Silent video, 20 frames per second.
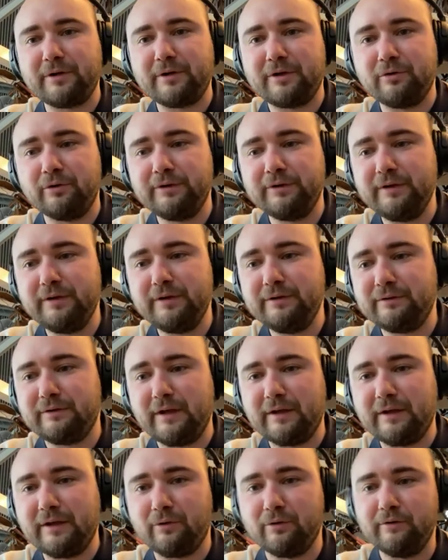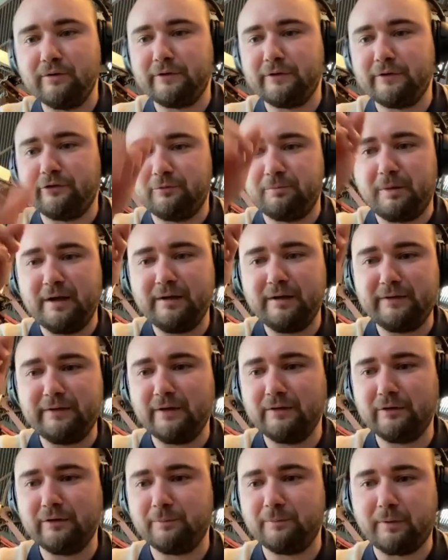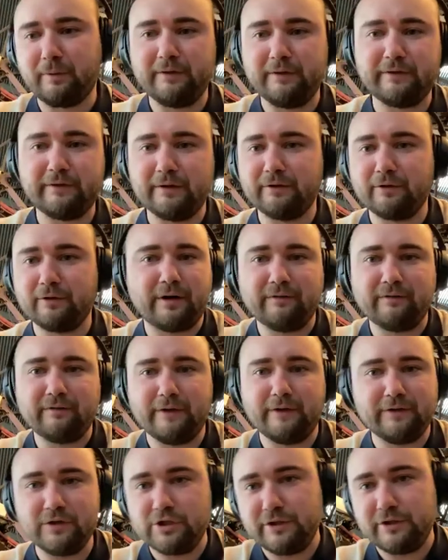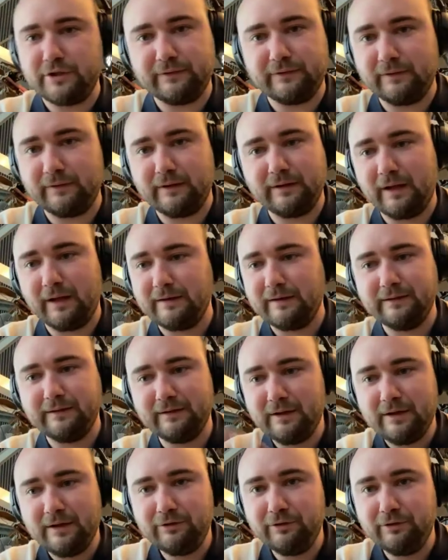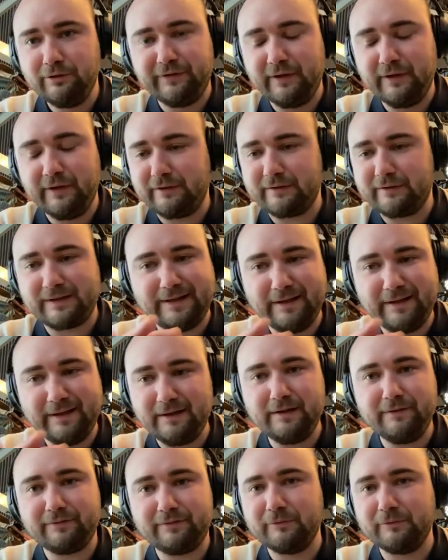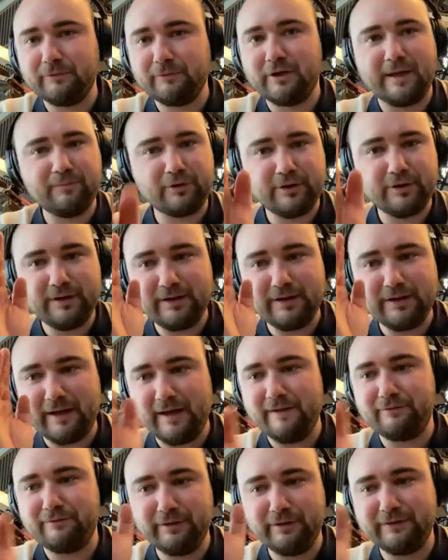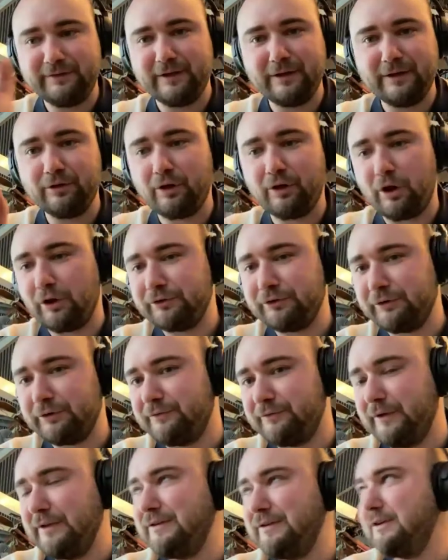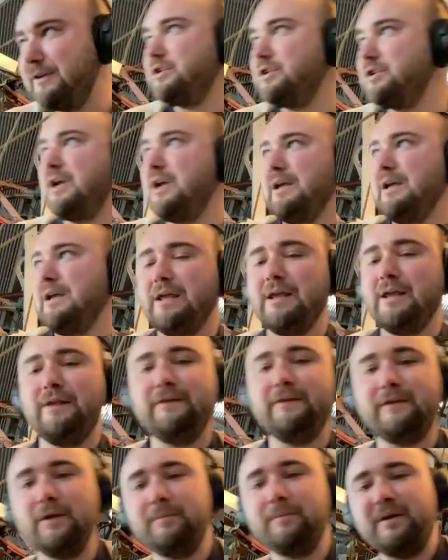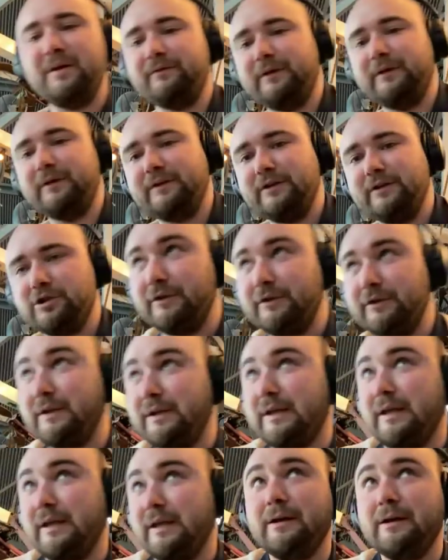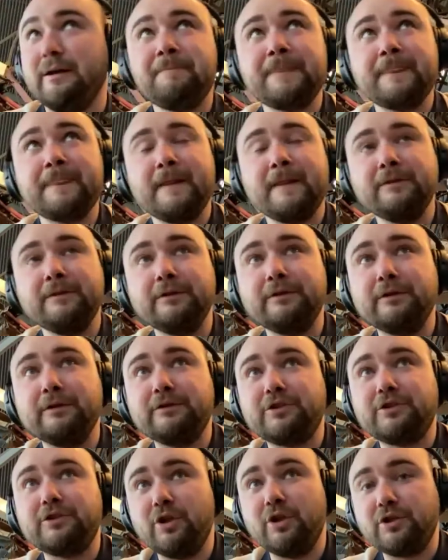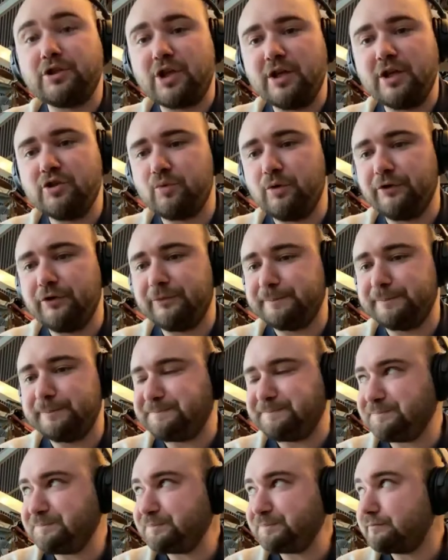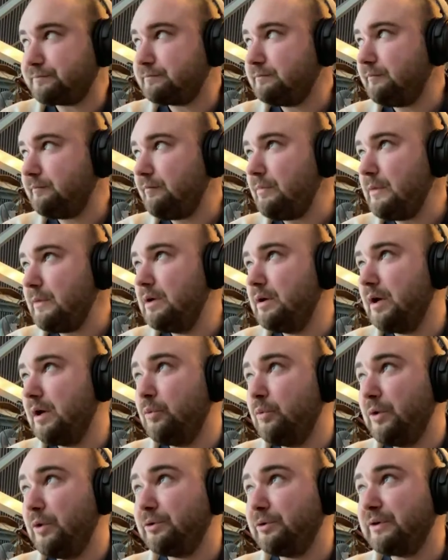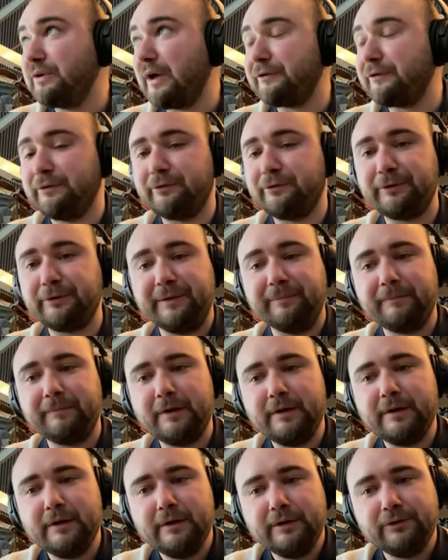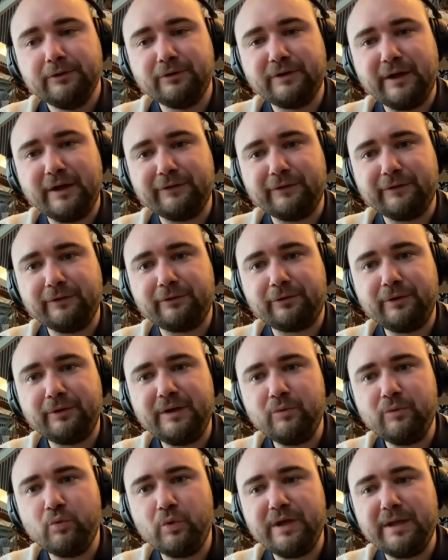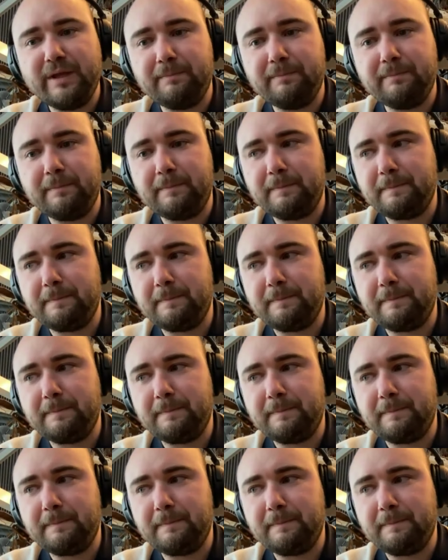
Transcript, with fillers: recorded. You take all of the spikes, and the spikes are the great vintages, and and you see it clearly from the library. Every single hottest vintage is the best vintage of the decade. The the, the change was uh, with 2003. 2003, we